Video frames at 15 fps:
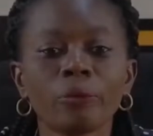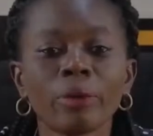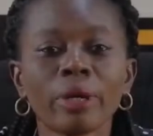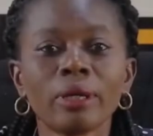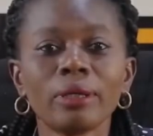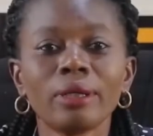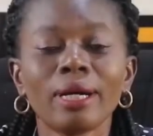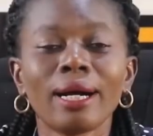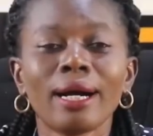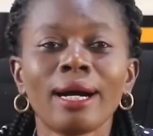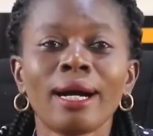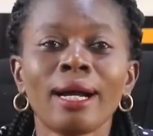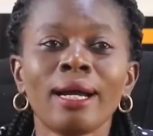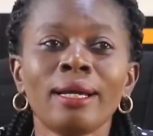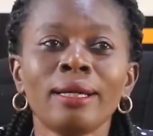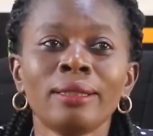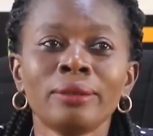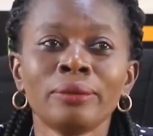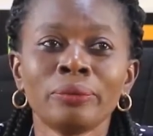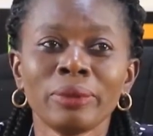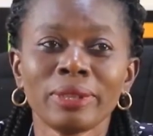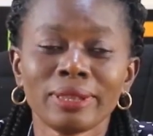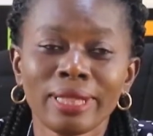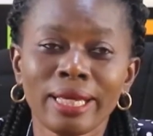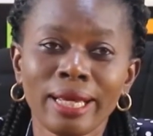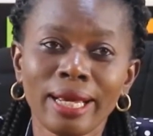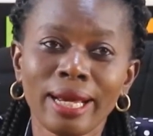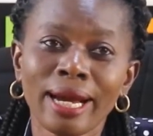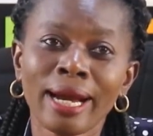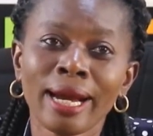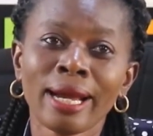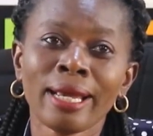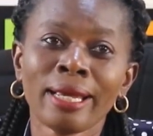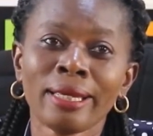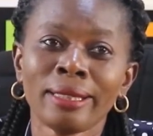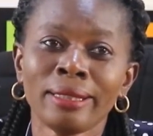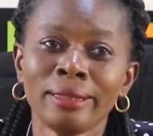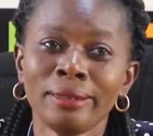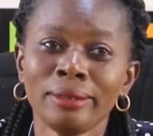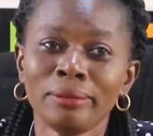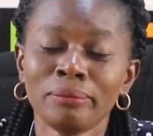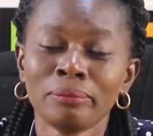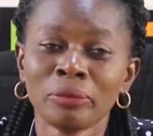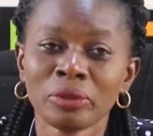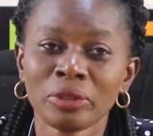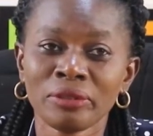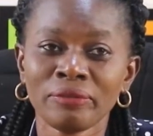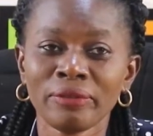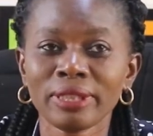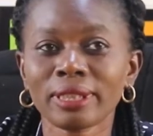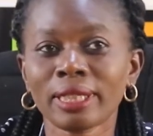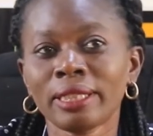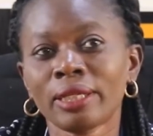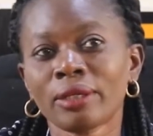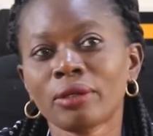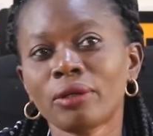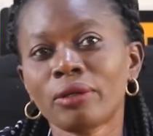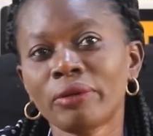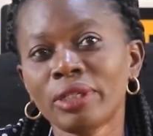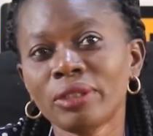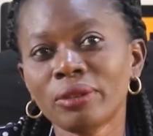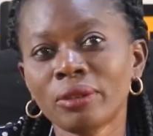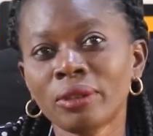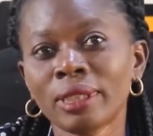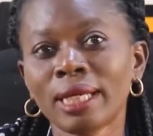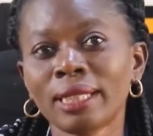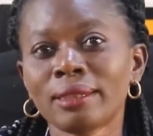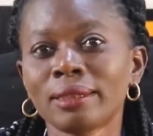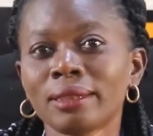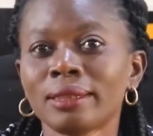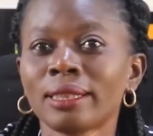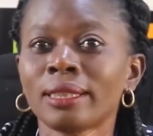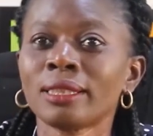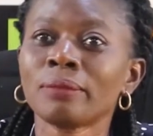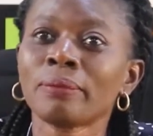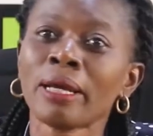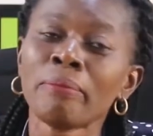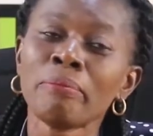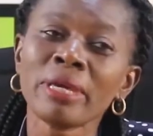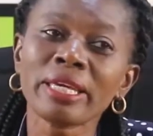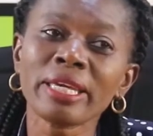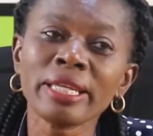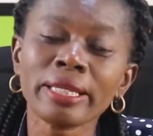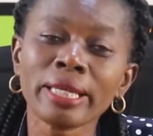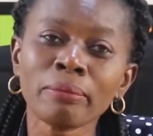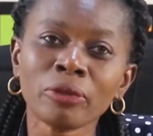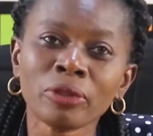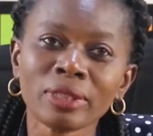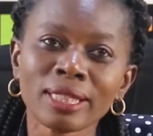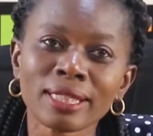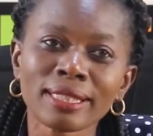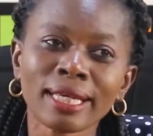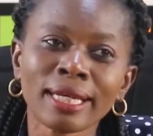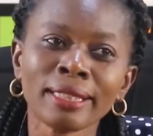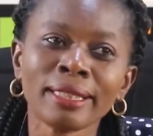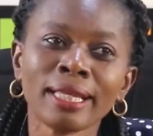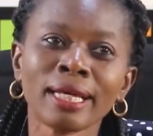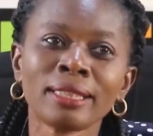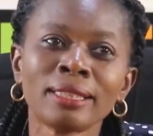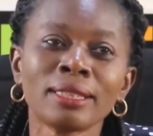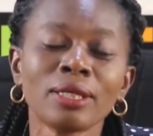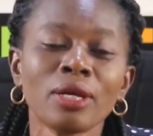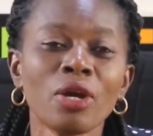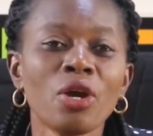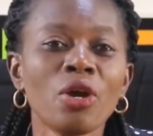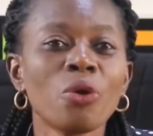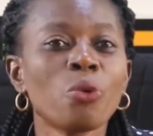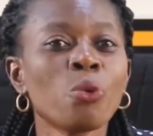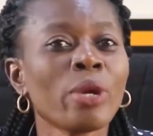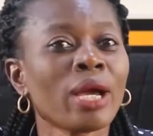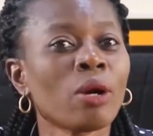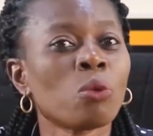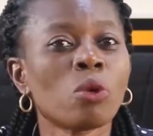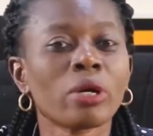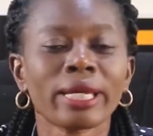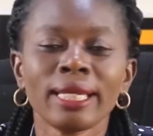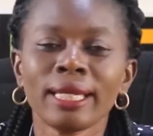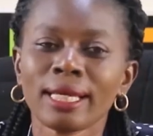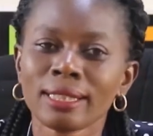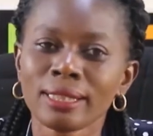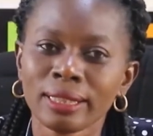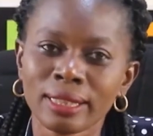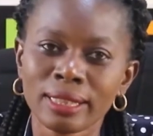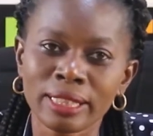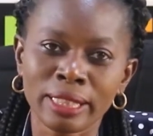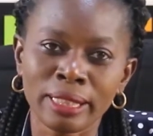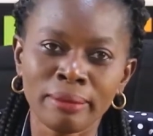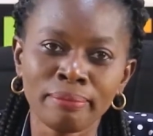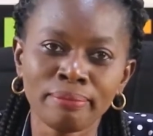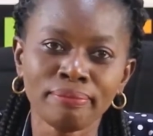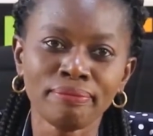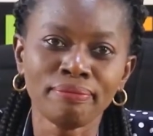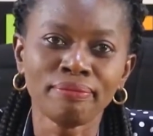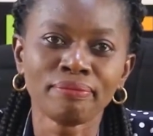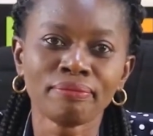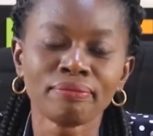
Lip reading: Well, I will say I motivate and encourage other teachers by making them understand that we are working as a team,